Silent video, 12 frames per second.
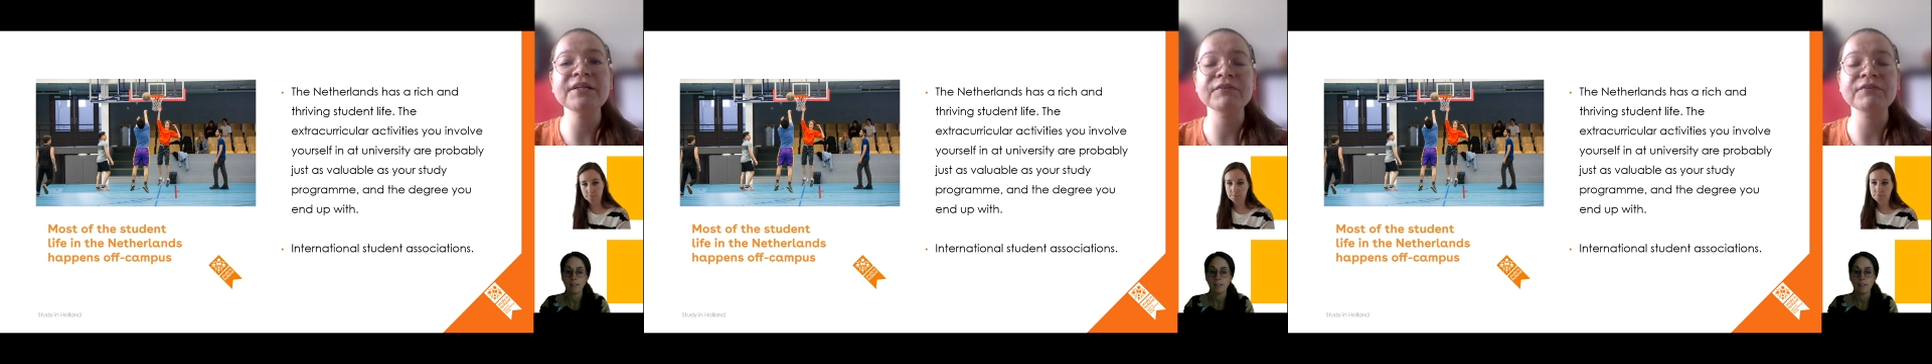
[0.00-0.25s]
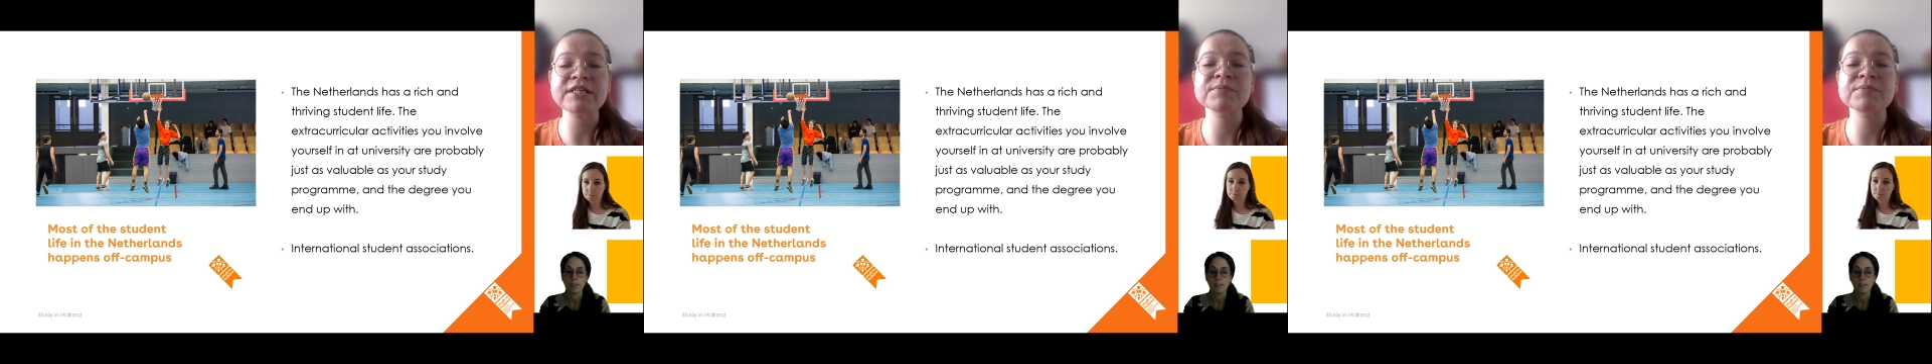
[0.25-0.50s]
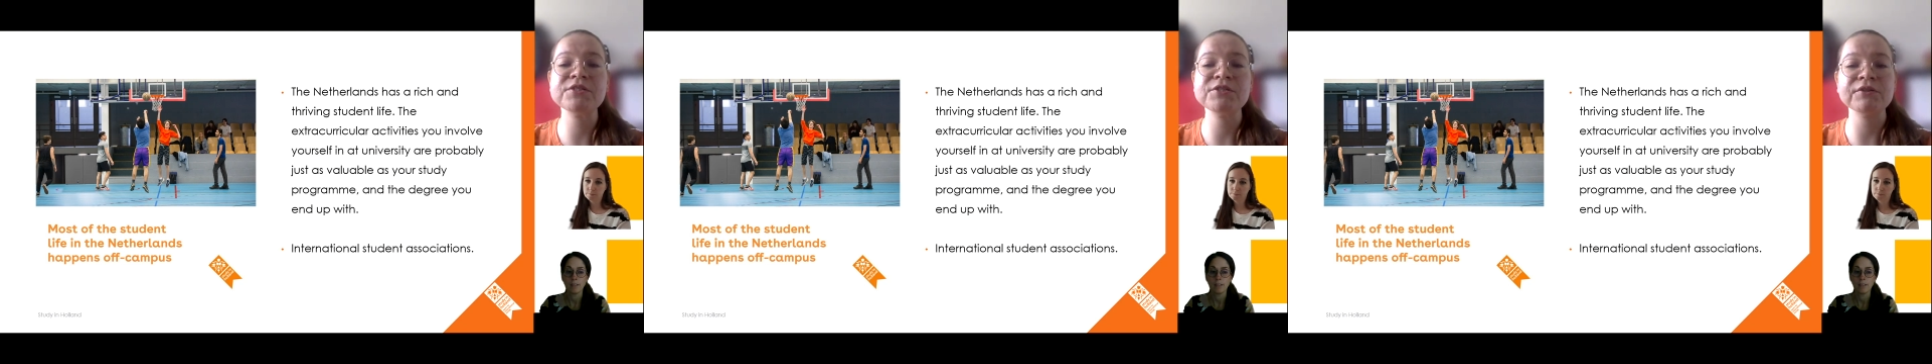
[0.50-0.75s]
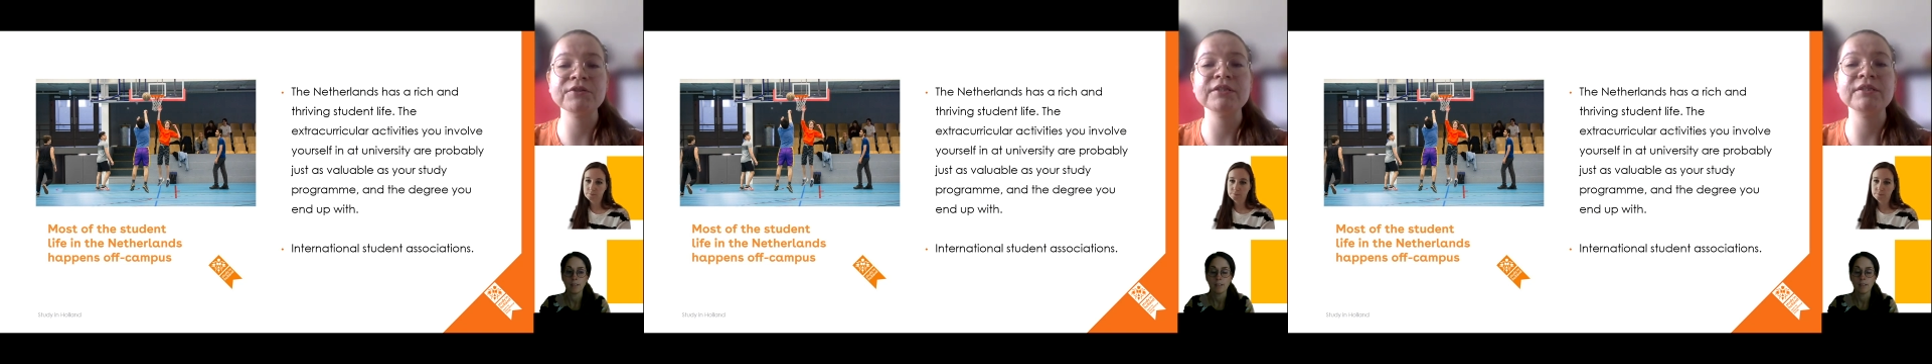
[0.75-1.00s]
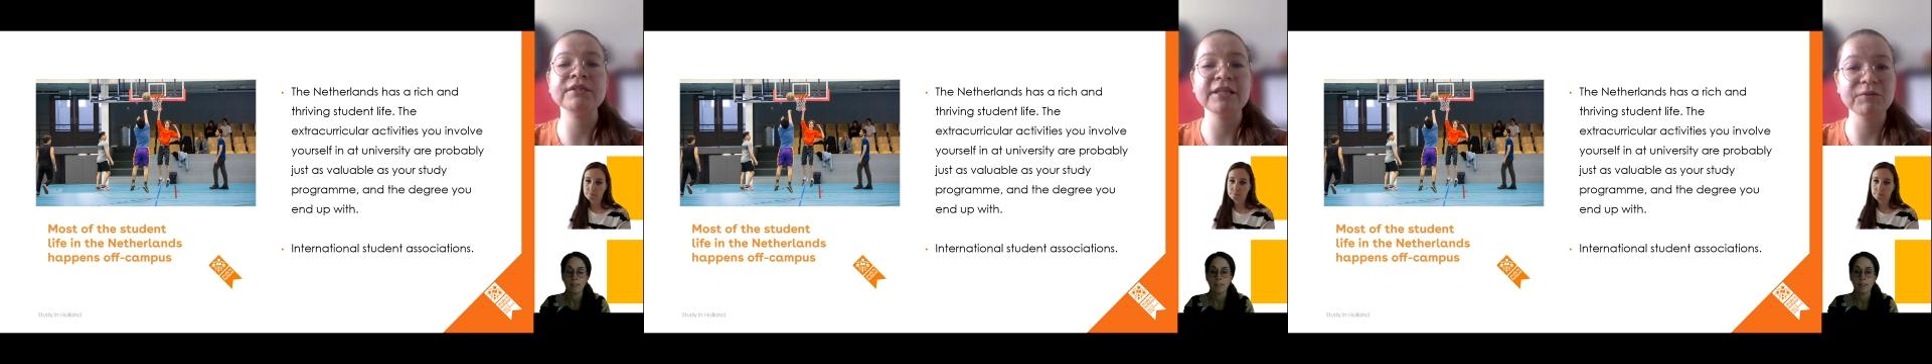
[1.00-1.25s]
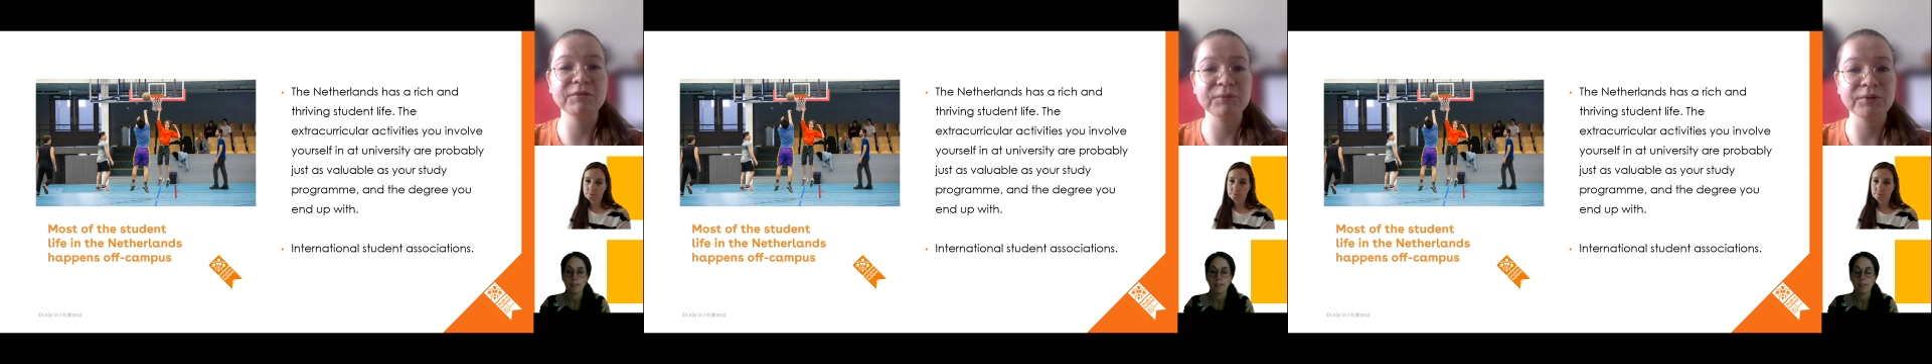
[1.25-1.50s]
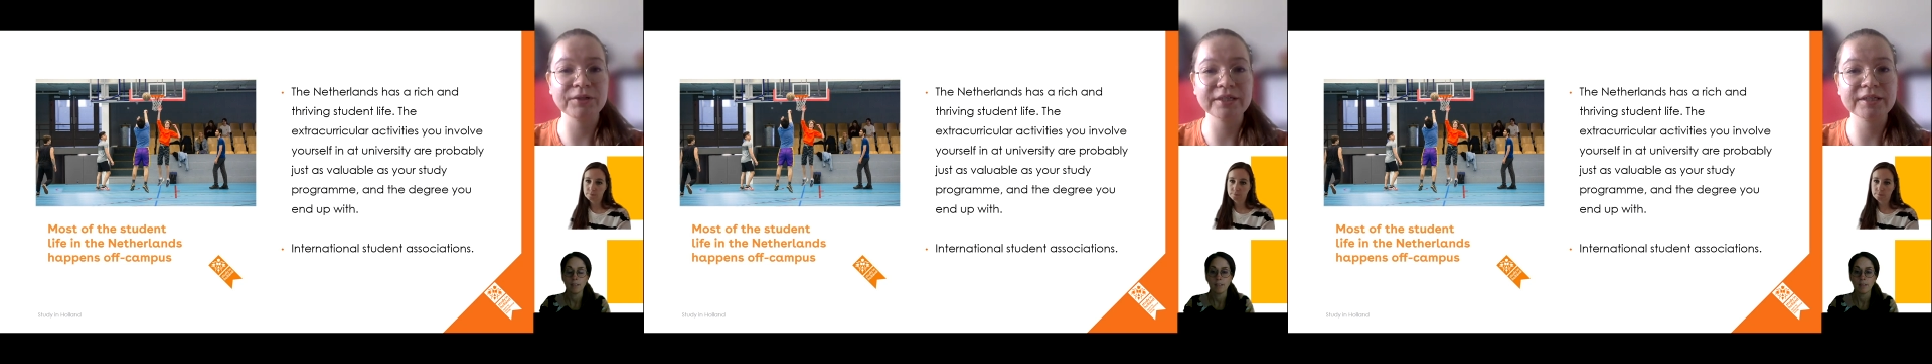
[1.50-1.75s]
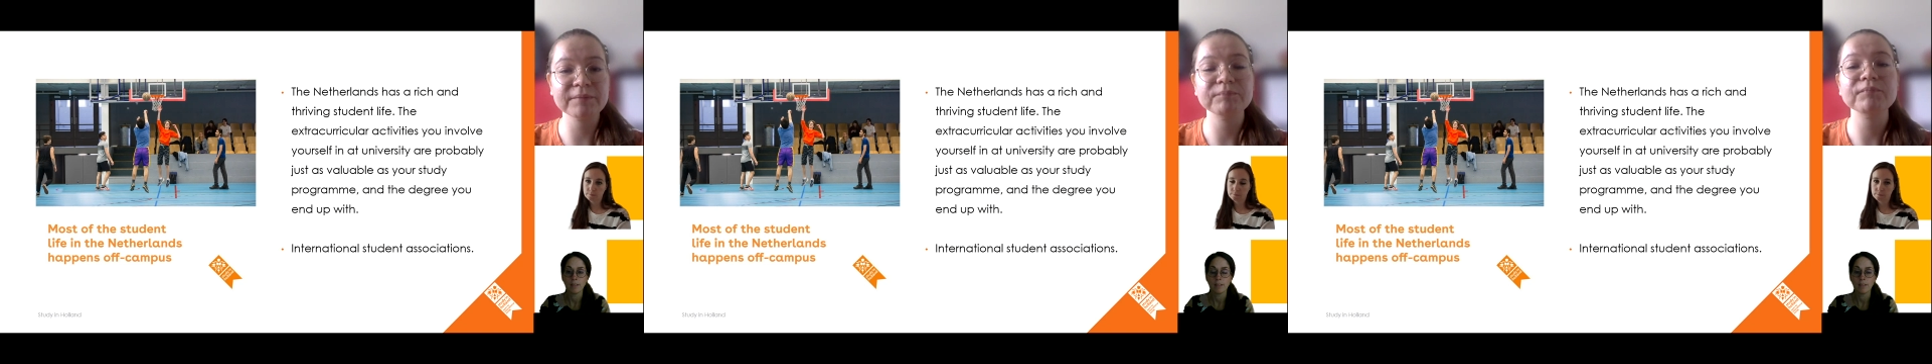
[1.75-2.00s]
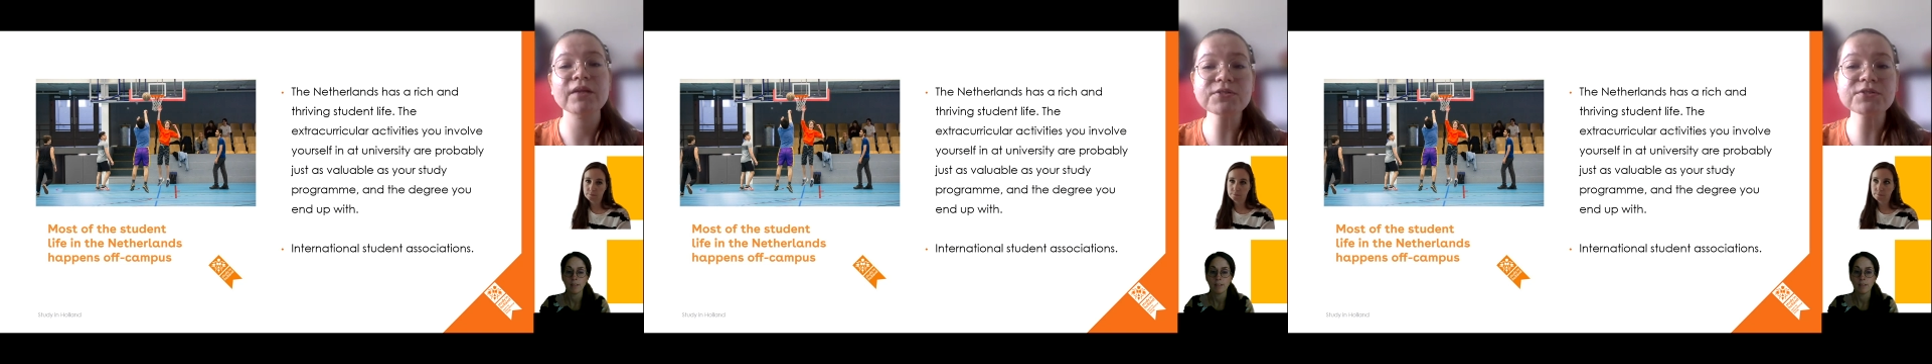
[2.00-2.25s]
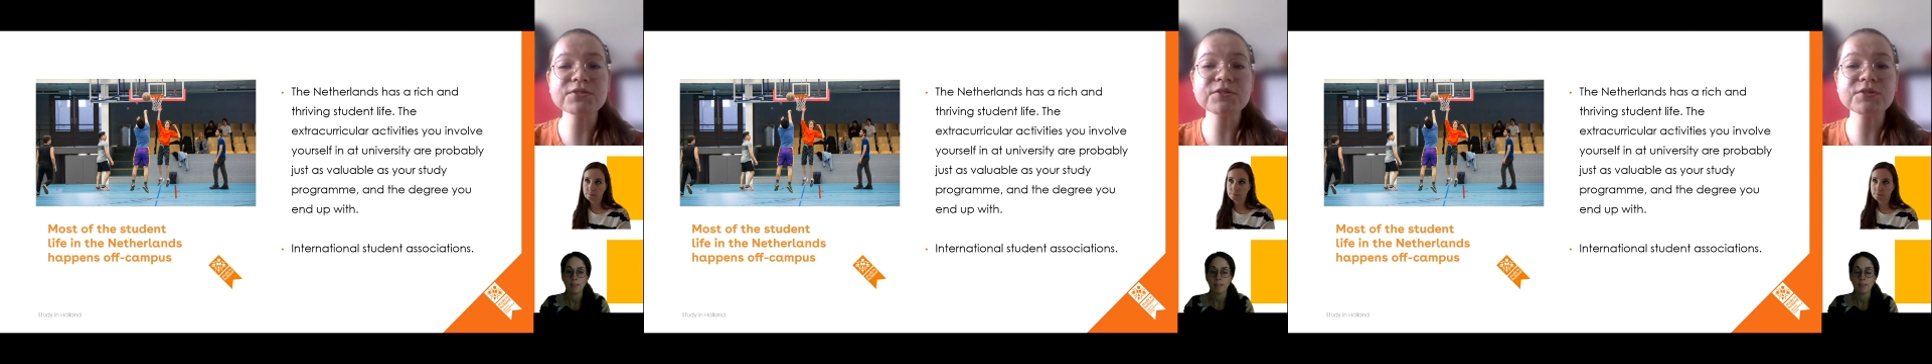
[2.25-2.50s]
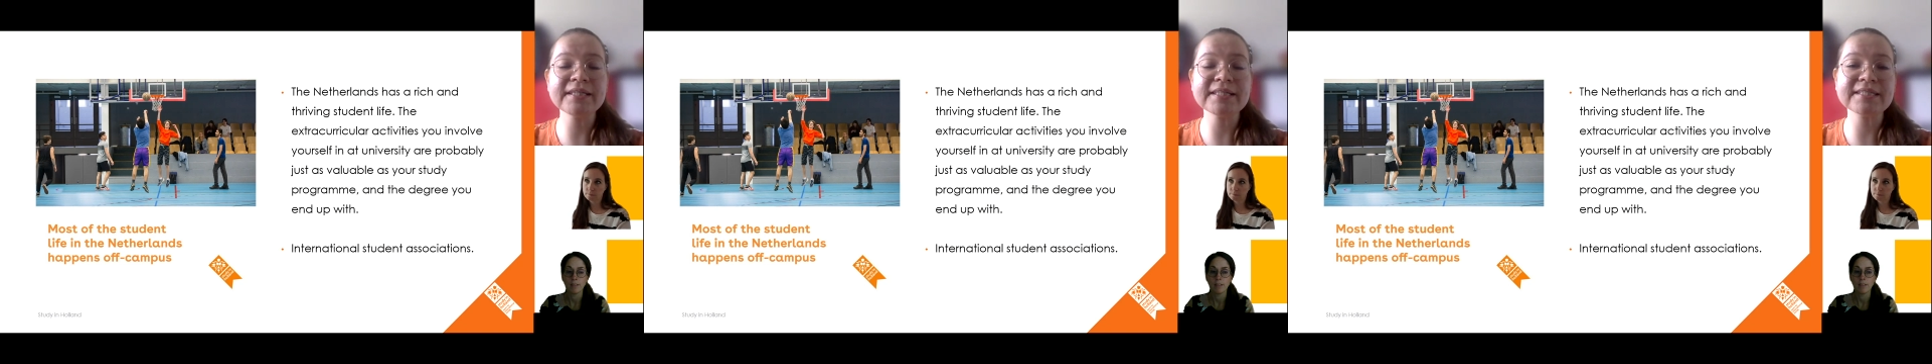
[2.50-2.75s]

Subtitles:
Also, many cities have separate associations